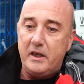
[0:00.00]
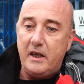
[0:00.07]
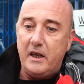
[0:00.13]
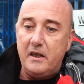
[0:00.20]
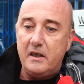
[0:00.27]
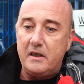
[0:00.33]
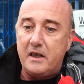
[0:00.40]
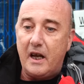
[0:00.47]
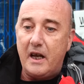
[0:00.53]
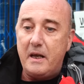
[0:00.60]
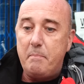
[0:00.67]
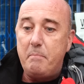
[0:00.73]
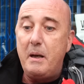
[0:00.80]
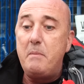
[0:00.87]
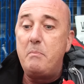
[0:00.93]
At the end of the
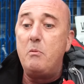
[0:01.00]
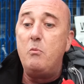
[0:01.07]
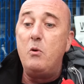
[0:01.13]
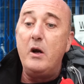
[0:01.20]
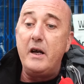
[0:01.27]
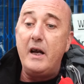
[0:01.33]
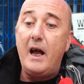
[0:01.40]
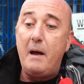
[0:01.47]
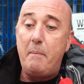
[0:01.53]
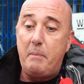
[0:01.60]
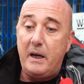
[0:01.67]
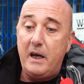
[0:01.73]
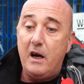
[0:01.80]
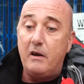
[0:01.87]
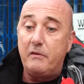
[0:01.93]
day, people weren't
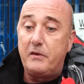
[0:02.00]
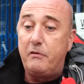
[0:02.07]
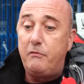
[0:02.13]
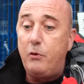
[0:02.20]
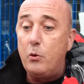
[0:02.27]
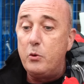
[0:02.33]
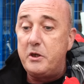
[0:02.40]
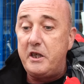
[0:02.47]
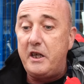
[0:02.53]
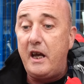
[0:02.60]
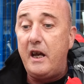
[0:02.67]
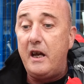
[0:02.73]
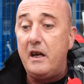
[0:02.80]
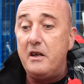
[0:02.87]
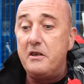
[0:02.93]
happy after 40
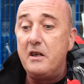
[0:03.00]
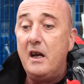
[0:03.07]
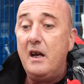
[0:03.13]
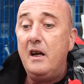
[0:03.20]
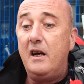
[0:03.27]
years,